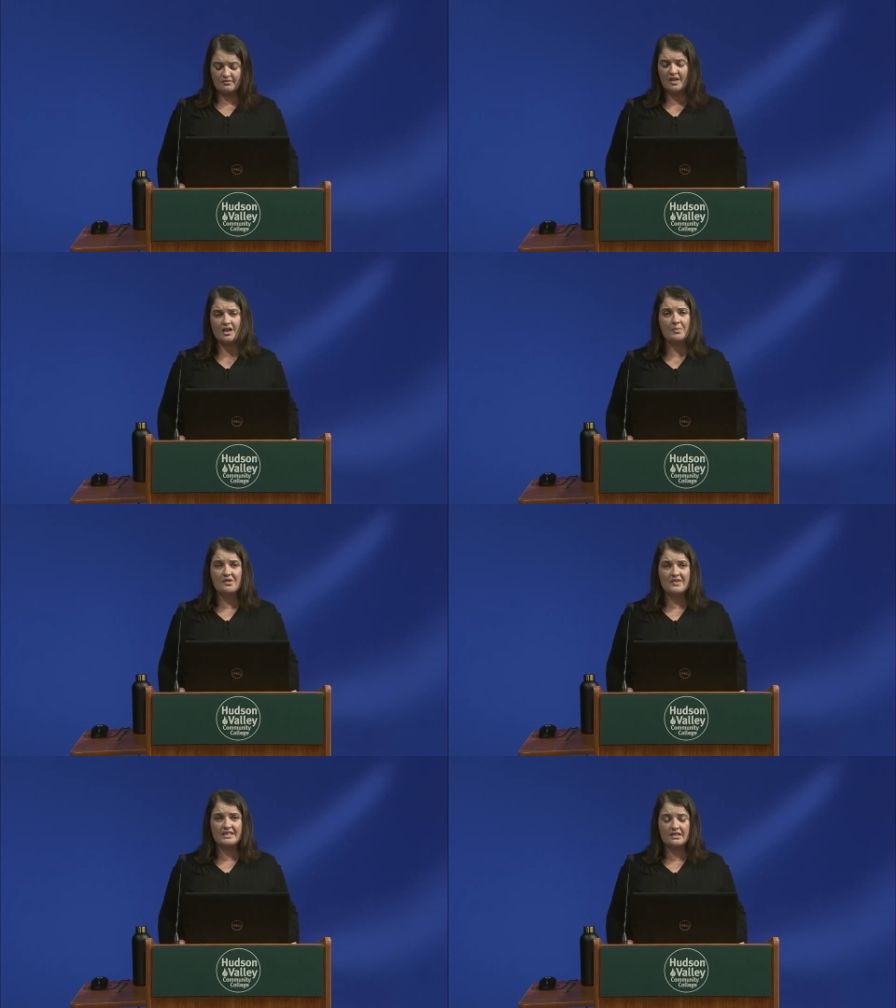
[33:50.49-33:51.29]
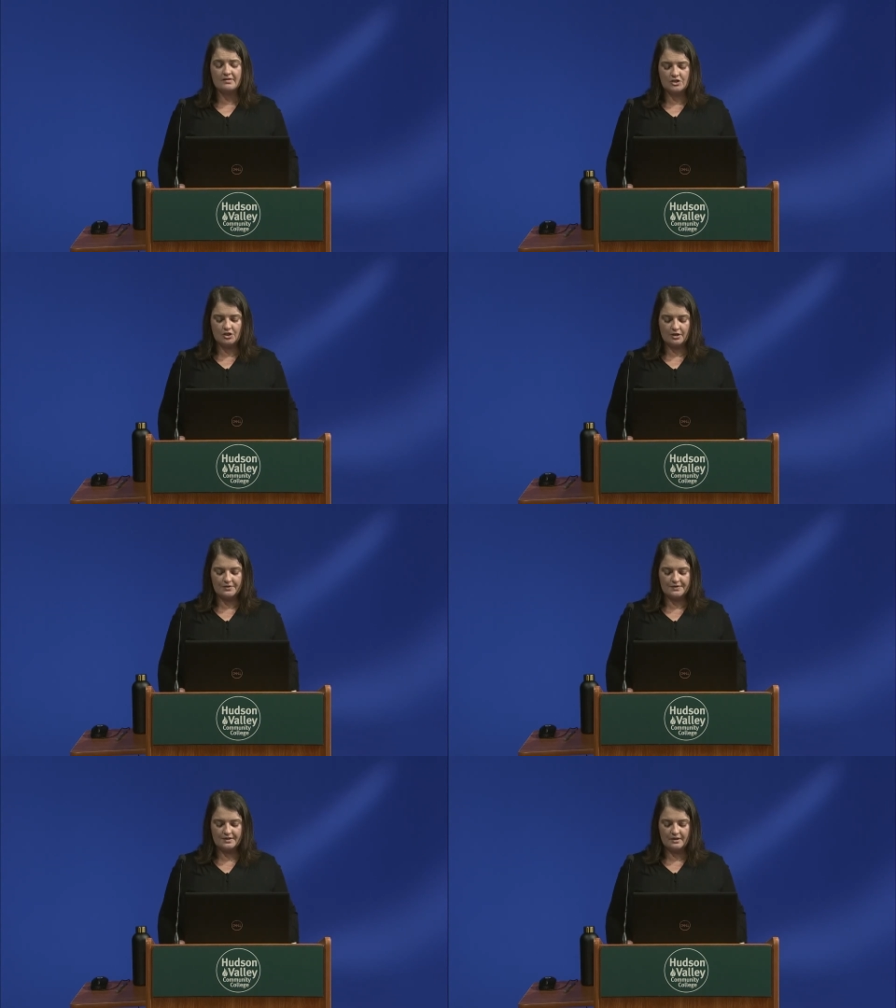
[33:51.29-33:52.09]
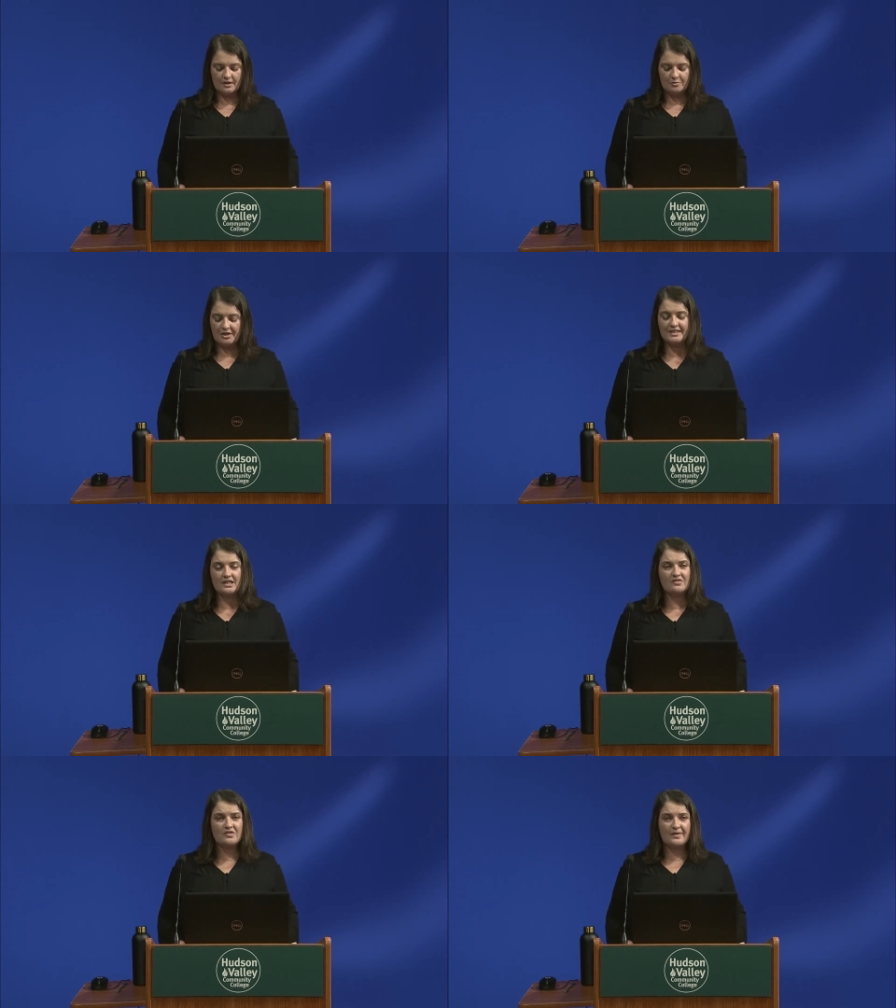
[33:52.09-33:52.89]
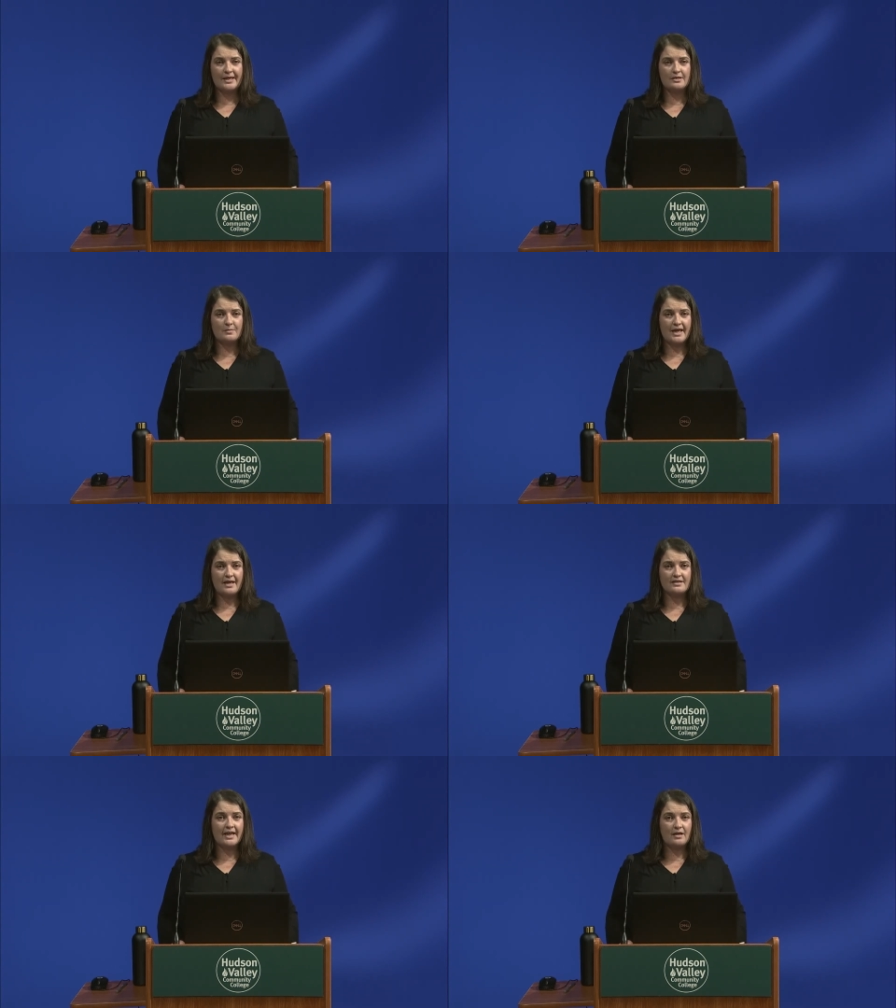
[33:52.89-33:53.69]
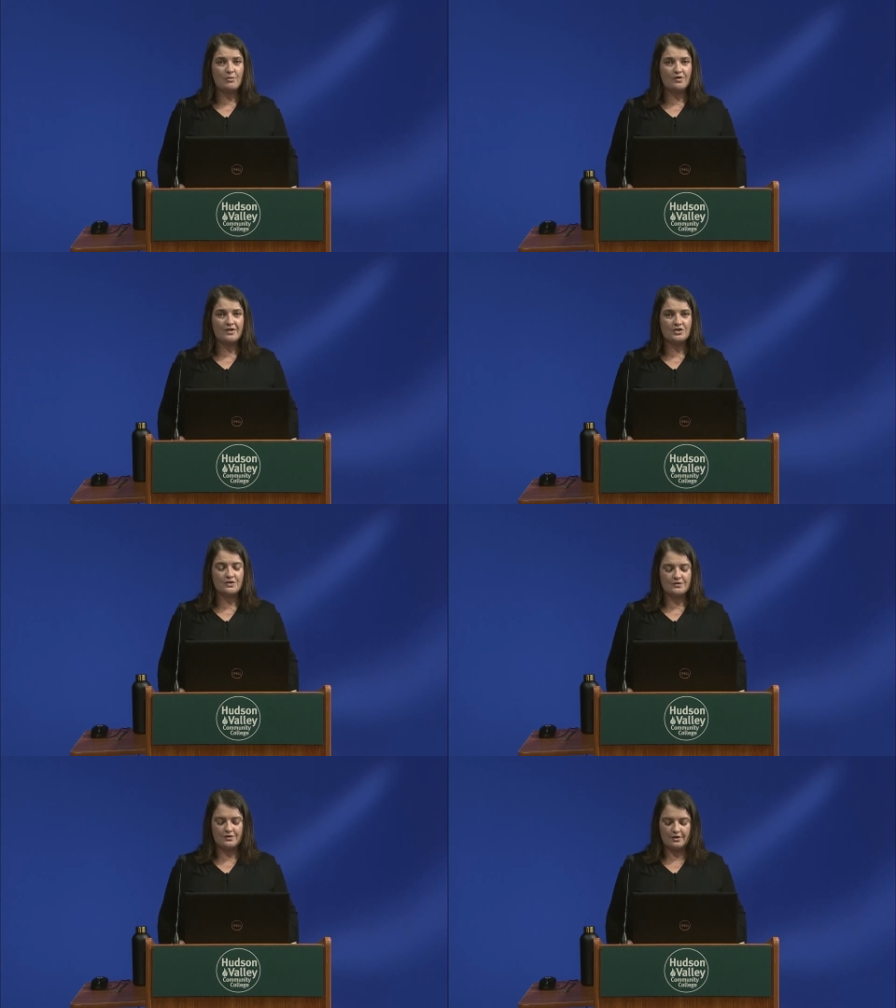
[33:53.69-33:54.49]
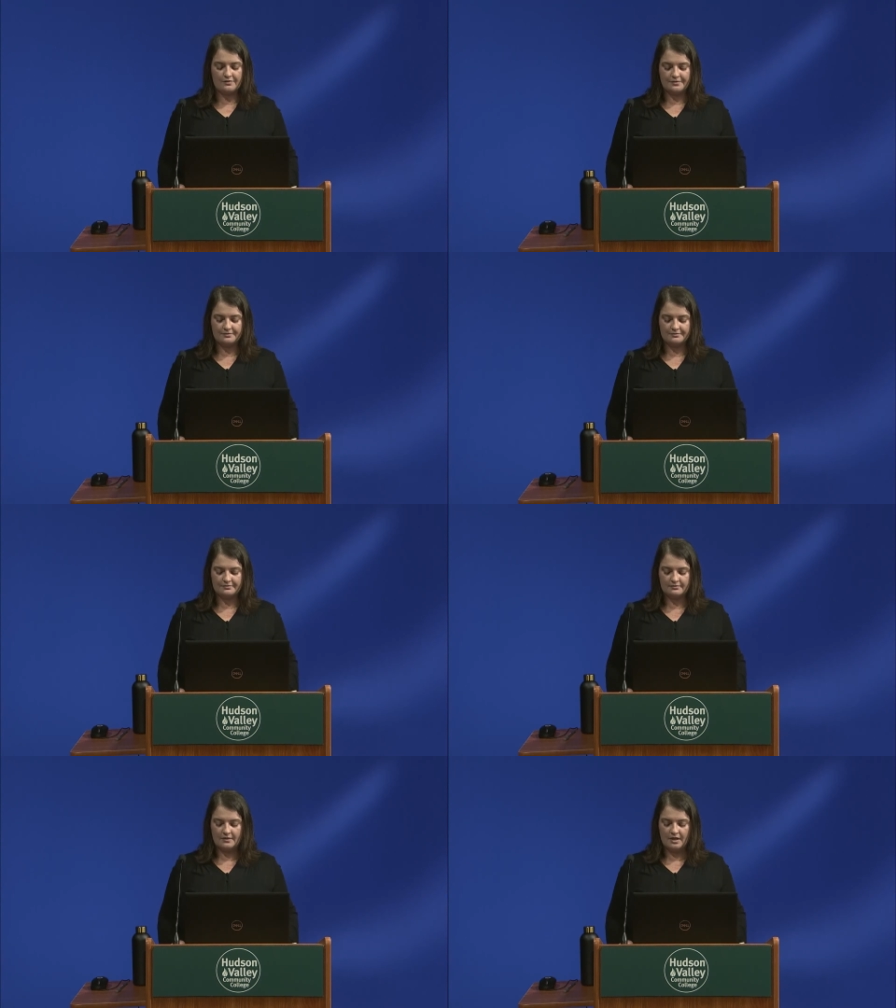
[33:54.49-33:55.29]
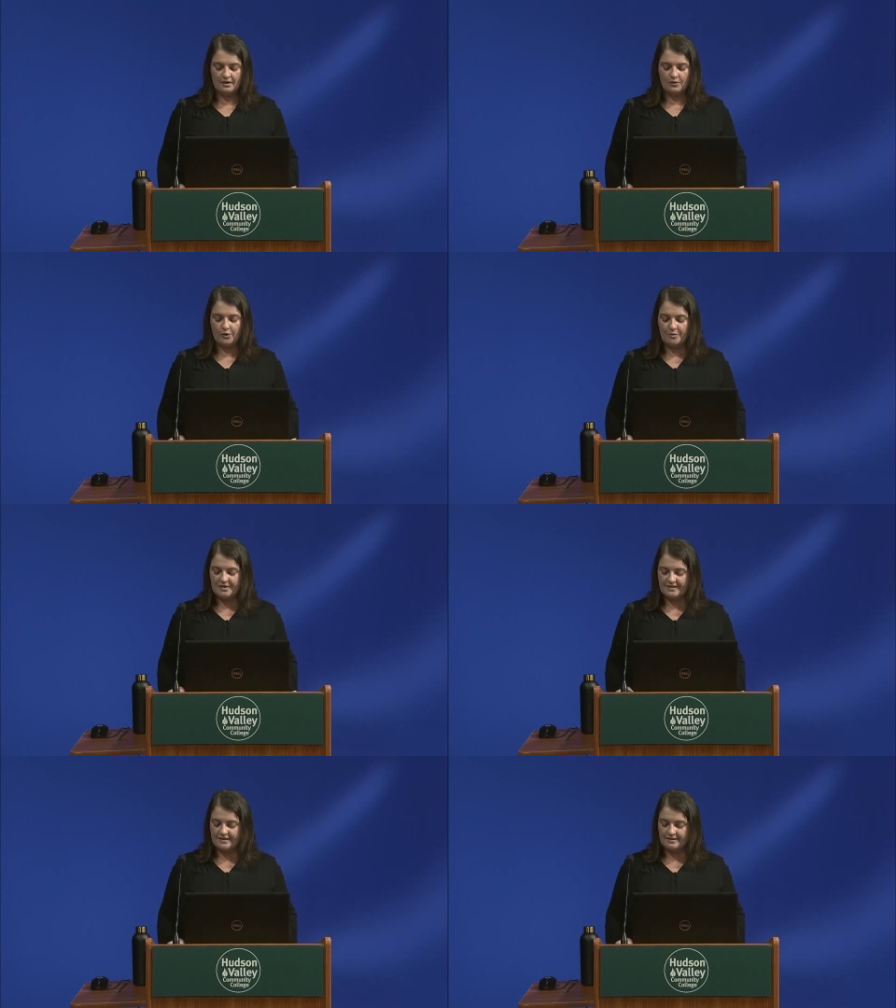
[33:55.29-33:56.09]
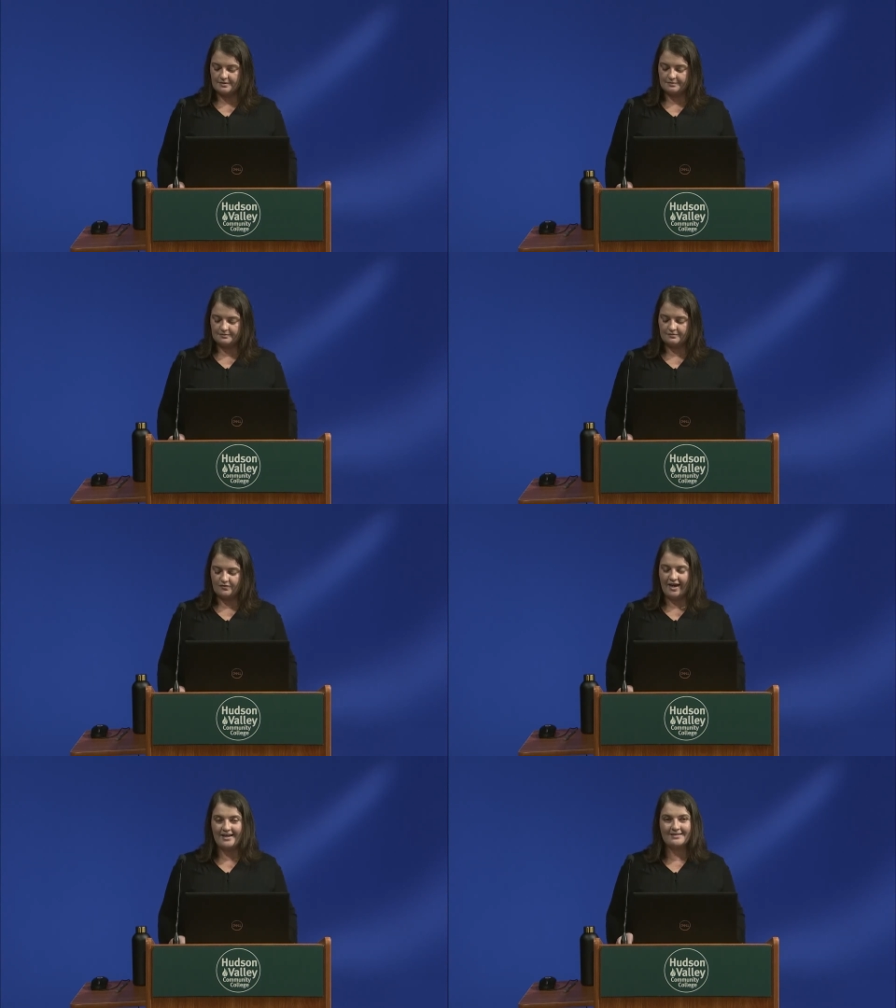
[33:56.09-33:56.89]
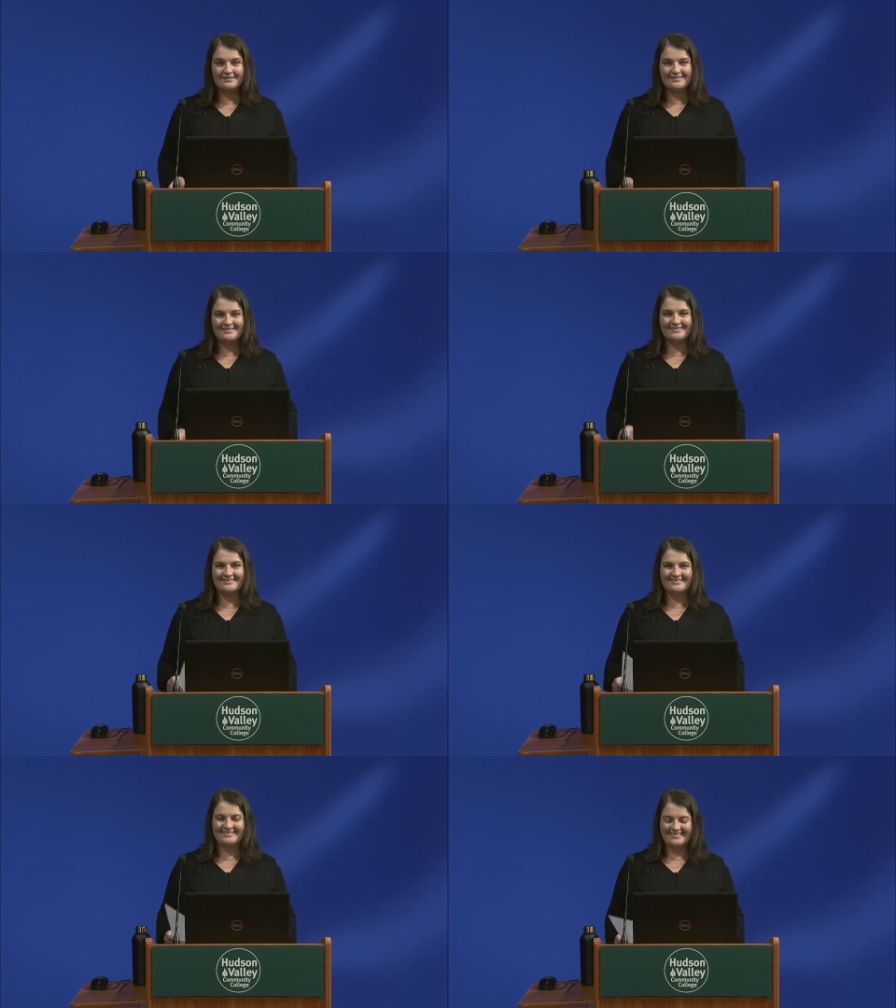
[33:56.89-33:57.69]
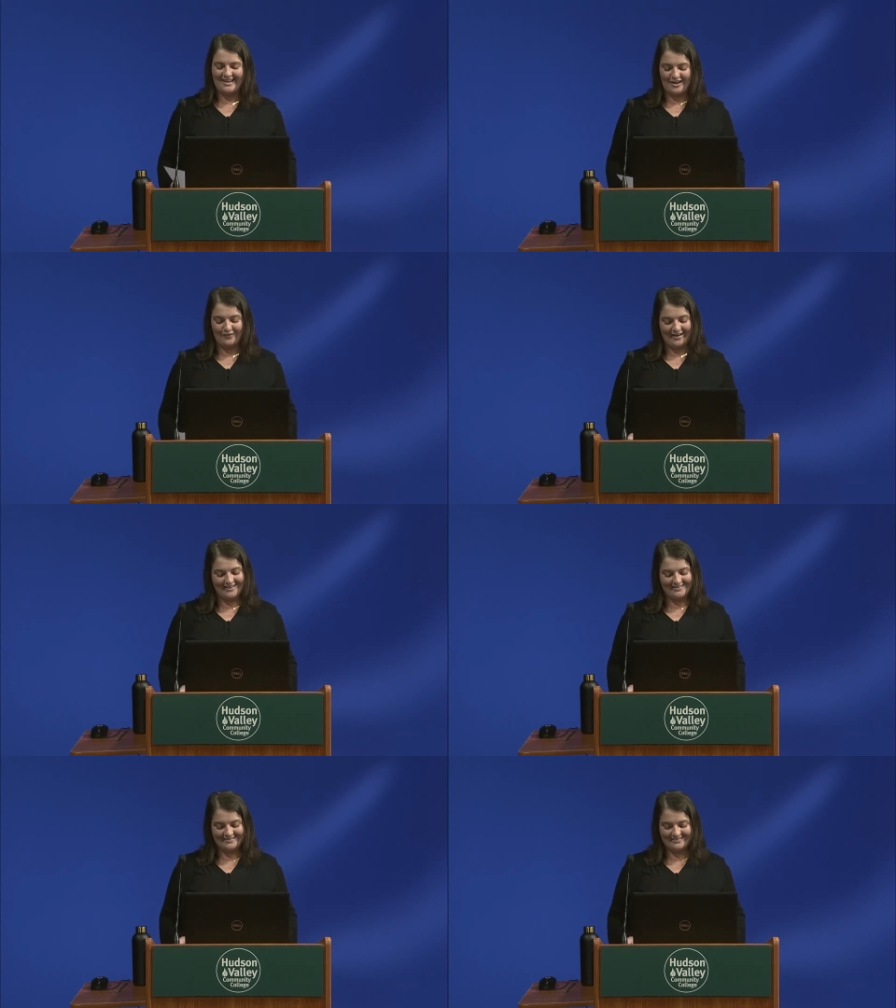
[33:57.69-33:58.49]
a couple of hit TV shows, plenty of demand and motivation to serve we're in business, right? Not quite.